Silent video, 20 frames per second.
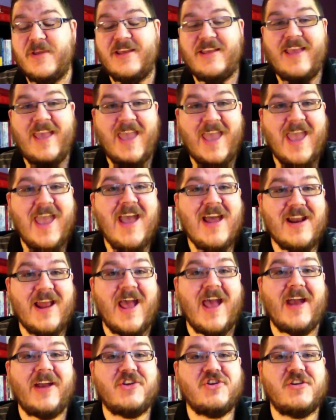can
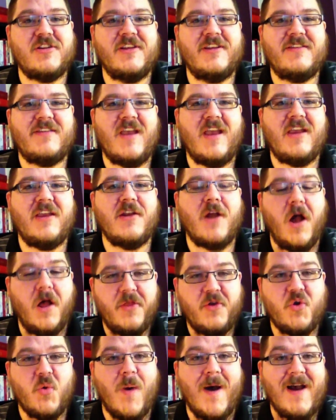actually take an
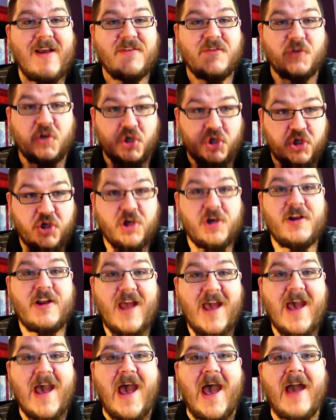otherwise good
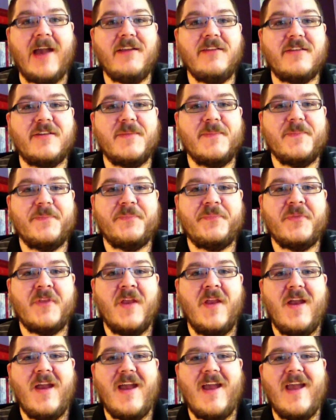act
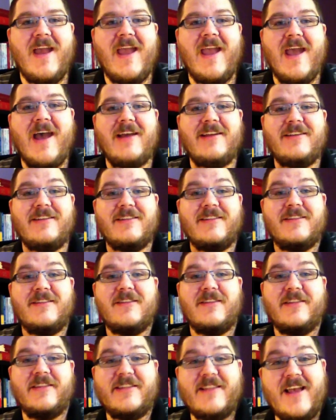and
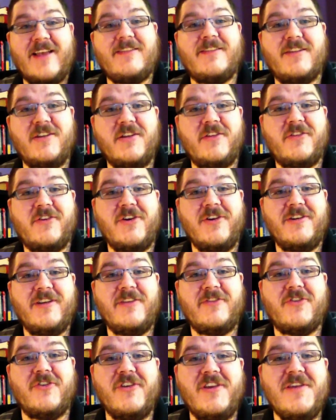lessen its
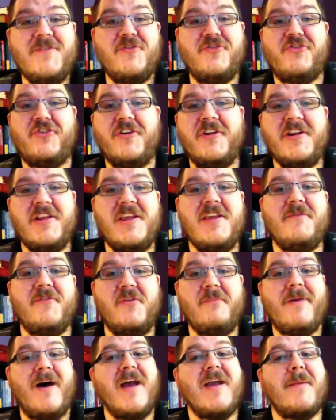goodness or even turn it
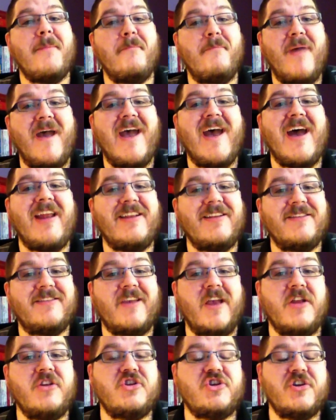evil by a bad
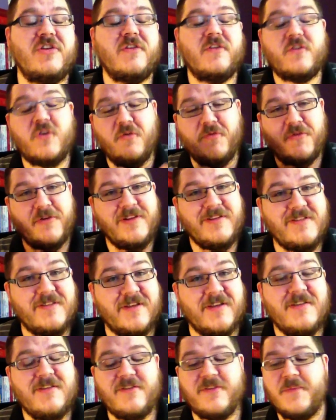intention. So for
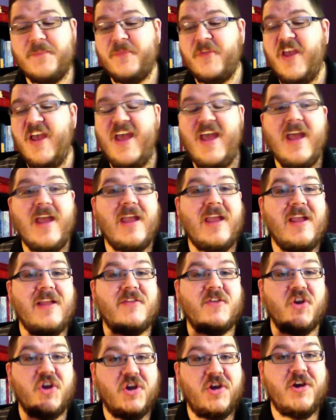instance,
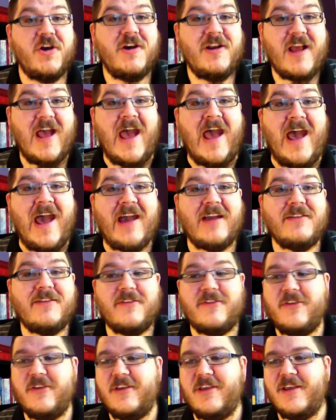it's a good
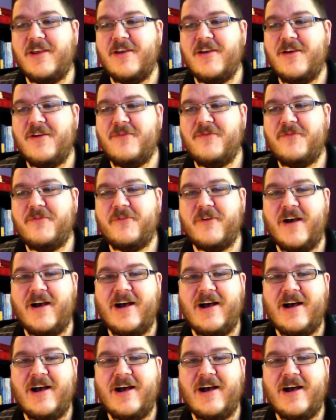act to give